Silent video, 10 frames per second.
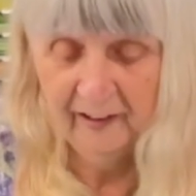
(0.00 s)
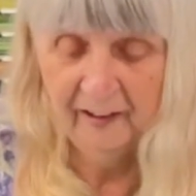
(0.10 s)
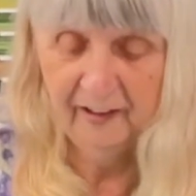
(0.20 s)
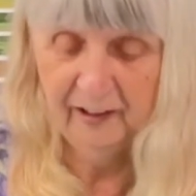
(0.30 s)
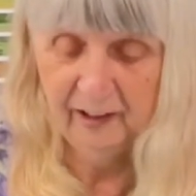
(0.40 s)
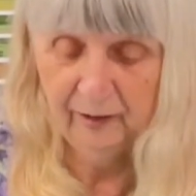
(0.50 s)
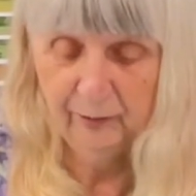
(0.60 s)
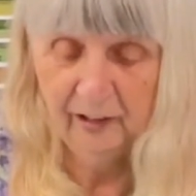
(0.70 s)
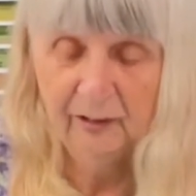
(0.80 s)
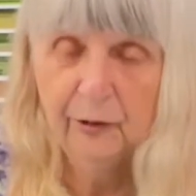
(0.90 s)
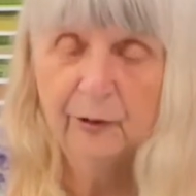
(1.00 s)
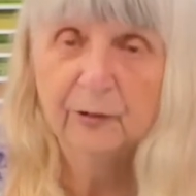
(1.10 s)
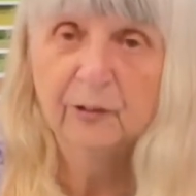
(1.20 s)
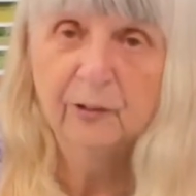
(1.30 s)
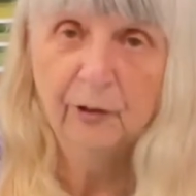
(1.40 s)
they're not
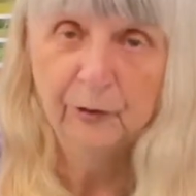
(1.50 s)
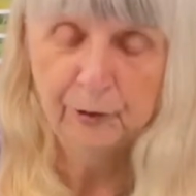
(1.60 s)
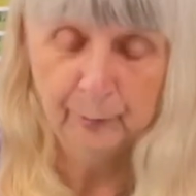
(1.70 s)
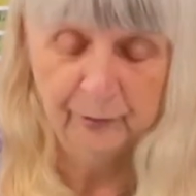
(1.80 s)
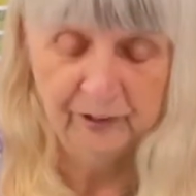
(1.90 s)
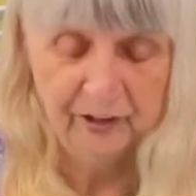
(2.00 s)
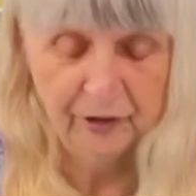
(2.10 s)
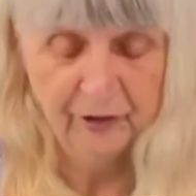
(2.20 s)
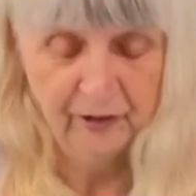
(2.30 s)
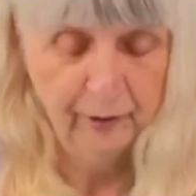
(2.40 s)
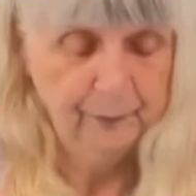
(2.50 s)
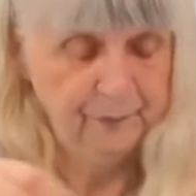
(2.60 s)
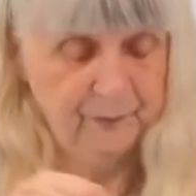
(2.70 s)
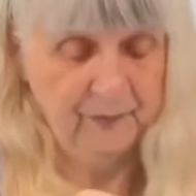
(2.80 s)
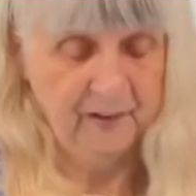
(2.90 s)
on top of each other.
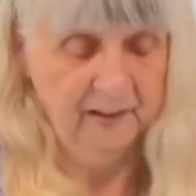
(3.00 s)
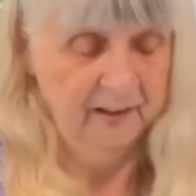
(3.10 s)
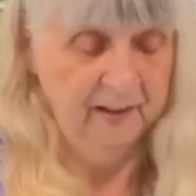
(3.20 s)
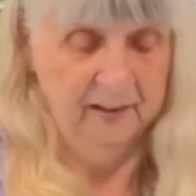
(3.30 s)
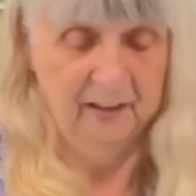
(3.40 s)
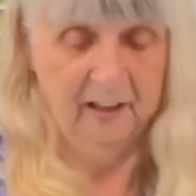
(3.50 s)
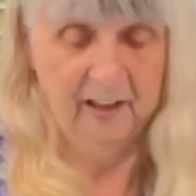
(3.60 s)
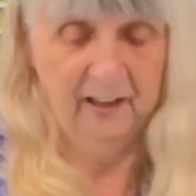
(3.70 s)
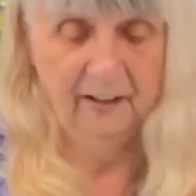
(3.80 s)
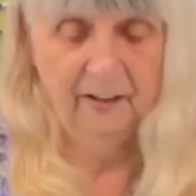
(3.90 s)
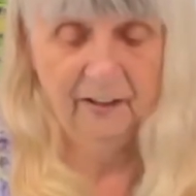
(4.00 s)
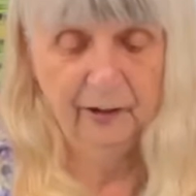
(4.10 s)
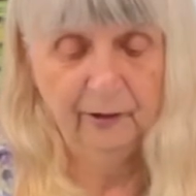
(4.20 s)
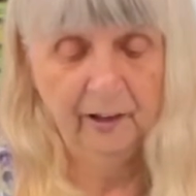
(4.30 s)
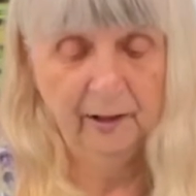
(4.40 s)
And
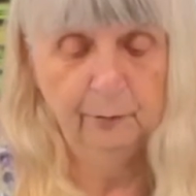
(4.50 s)
so I will